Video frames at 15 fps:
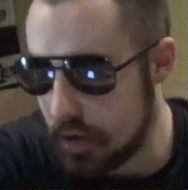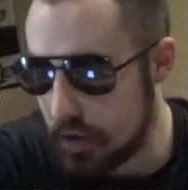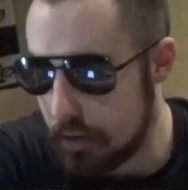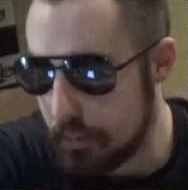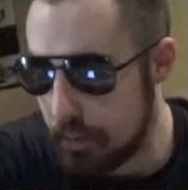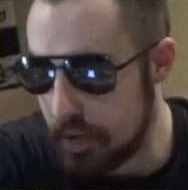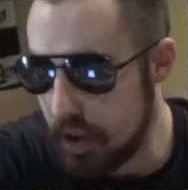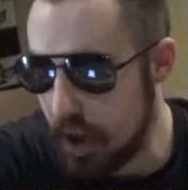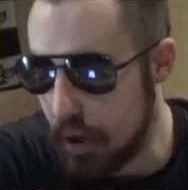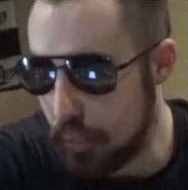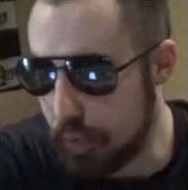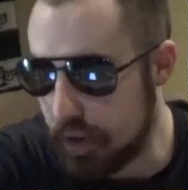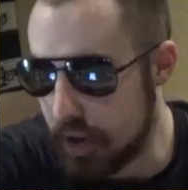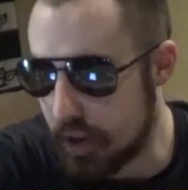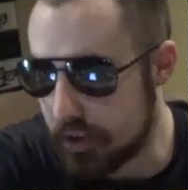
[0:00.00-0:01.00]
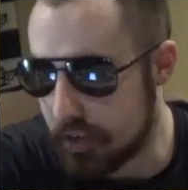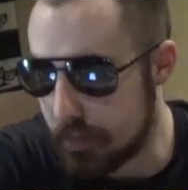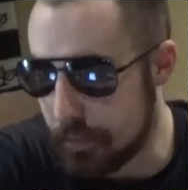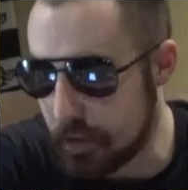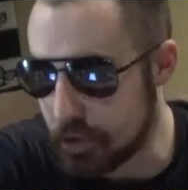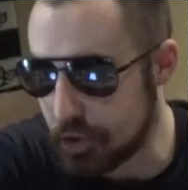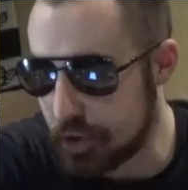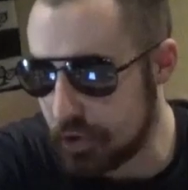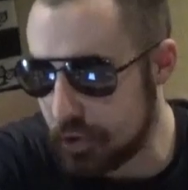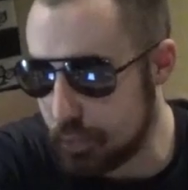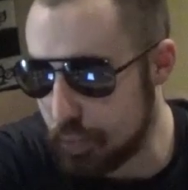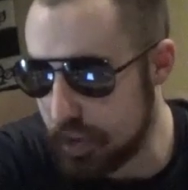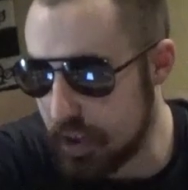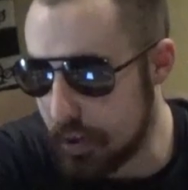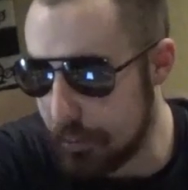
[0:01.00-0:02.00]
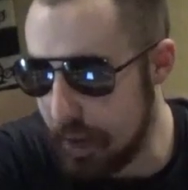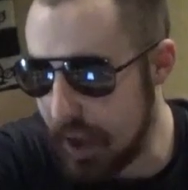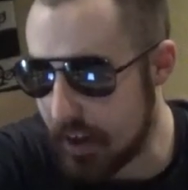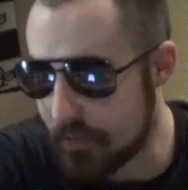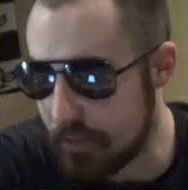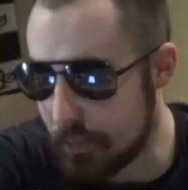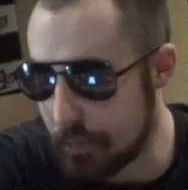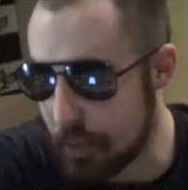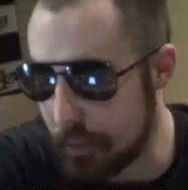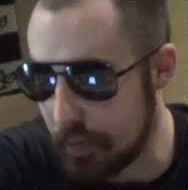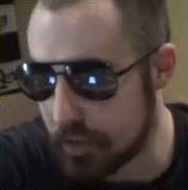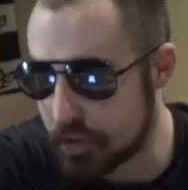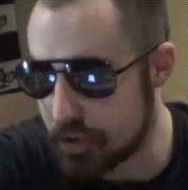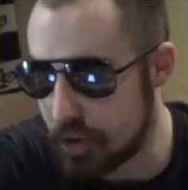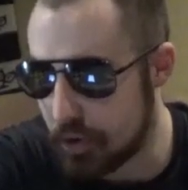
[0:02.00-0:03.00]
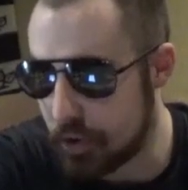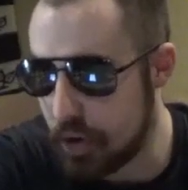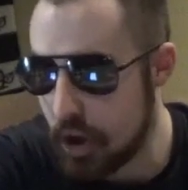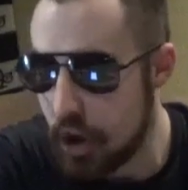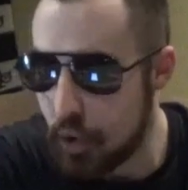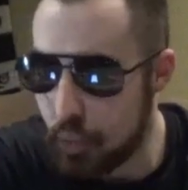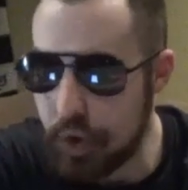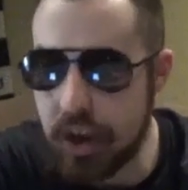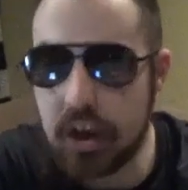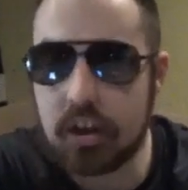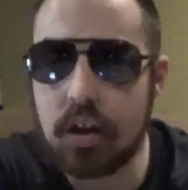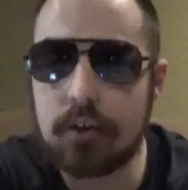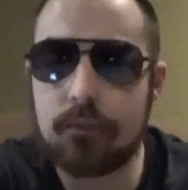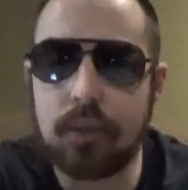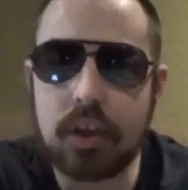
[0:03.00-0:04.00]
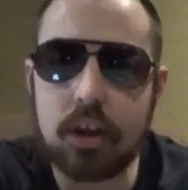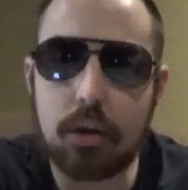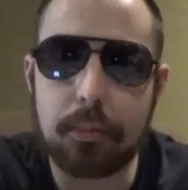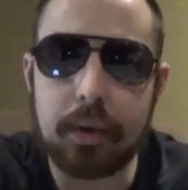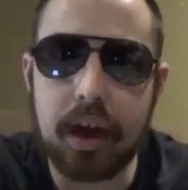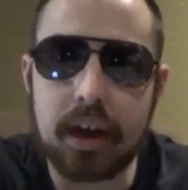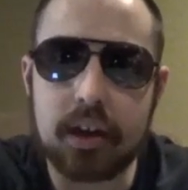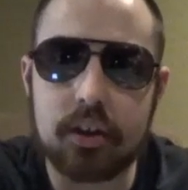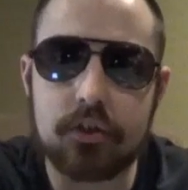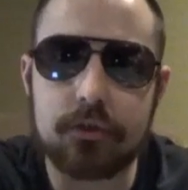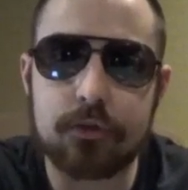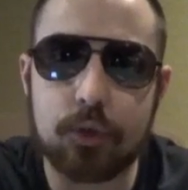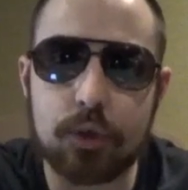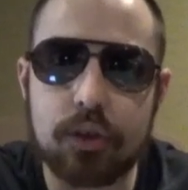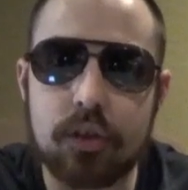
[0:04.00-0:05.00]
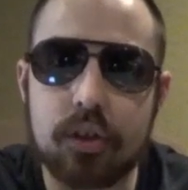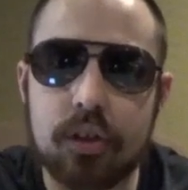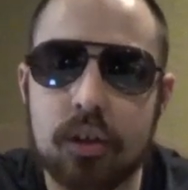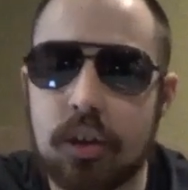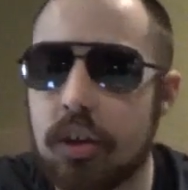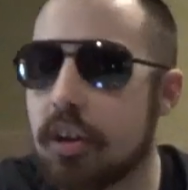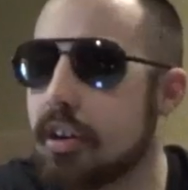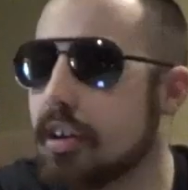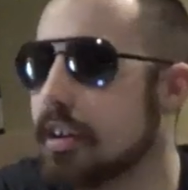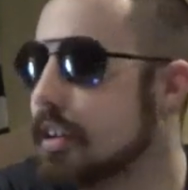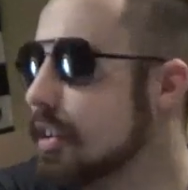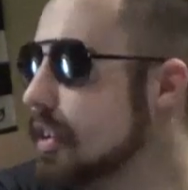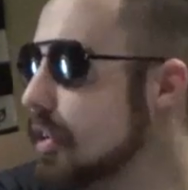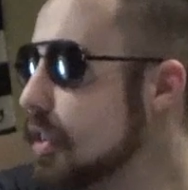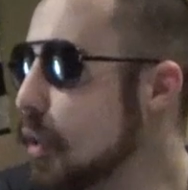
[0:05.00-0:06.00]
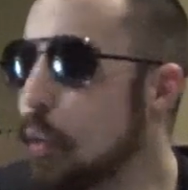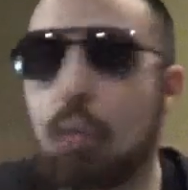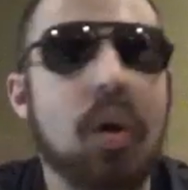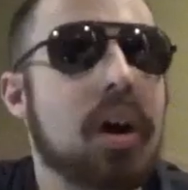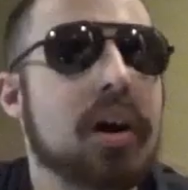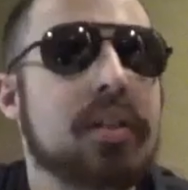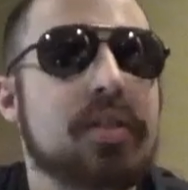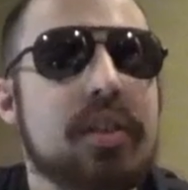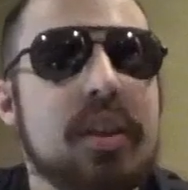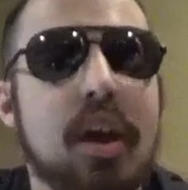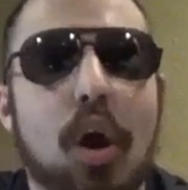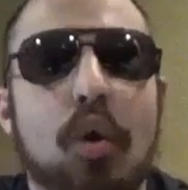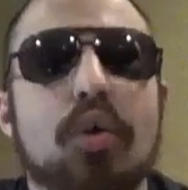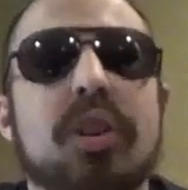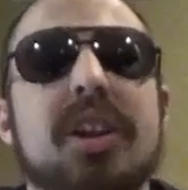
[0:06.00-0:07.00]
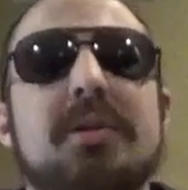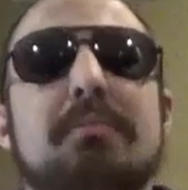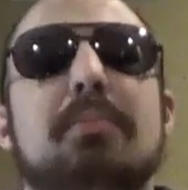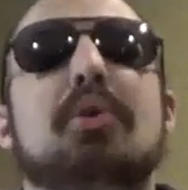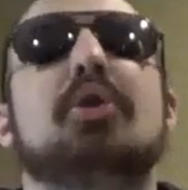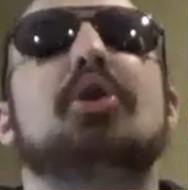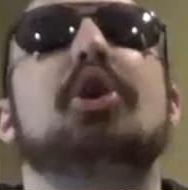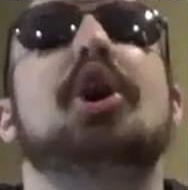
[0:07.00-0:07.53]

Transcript: But yeah, we cut to commercial, and we come back from commercial. We get a video package for the one, the only bro,